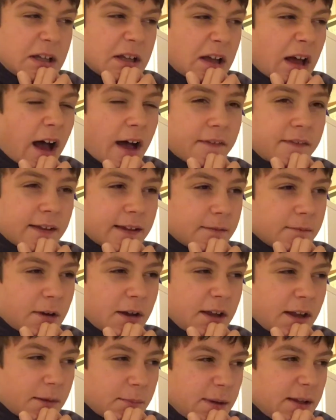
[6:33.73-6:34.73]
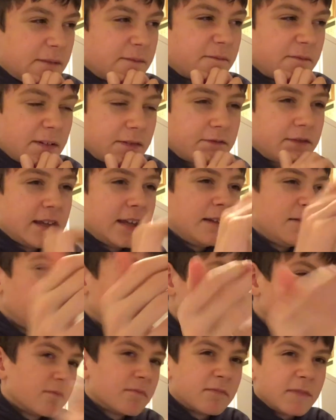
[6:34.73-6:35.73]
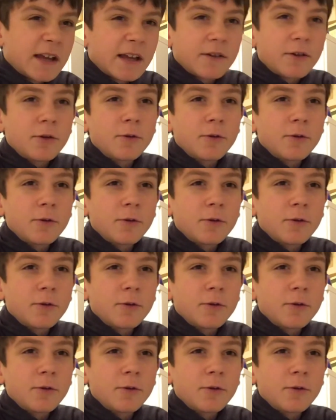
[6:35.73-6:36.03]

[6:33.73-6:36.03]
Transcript: I think, I mean, 15, he can